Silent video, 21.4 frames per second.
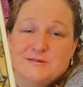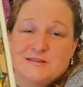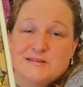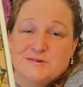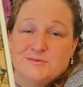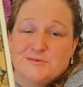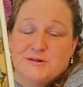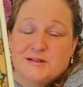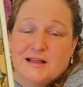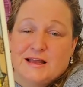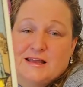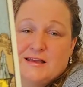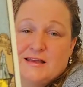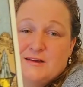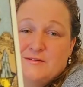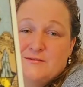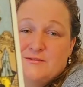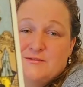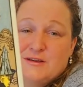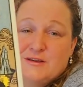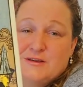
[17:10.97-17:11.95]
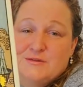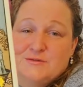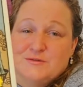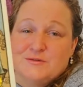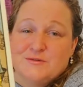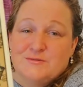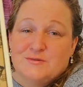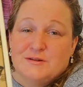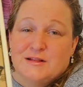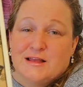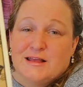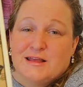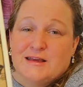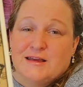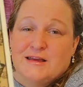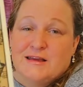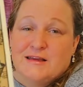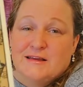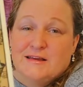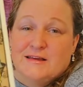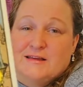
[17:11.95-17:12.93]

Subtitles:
So we're like confused. We're like,